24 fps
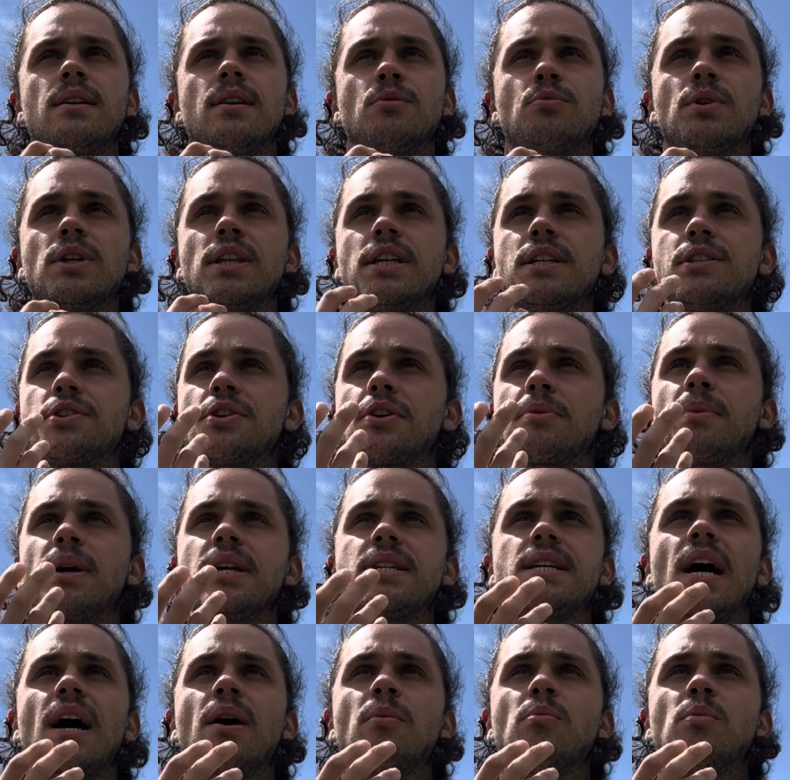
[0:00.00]
really really took my
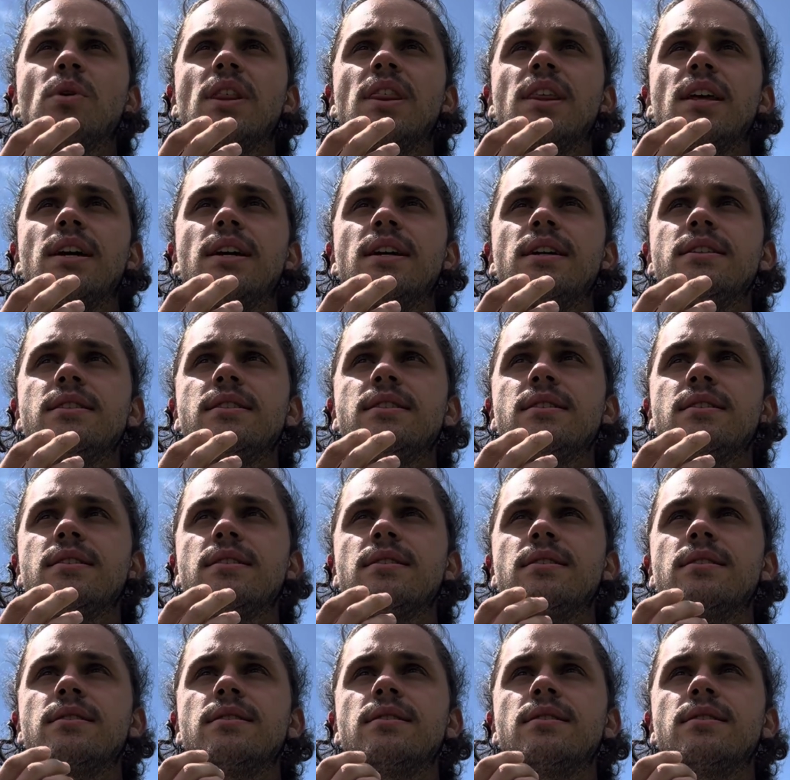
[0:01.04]
time with it.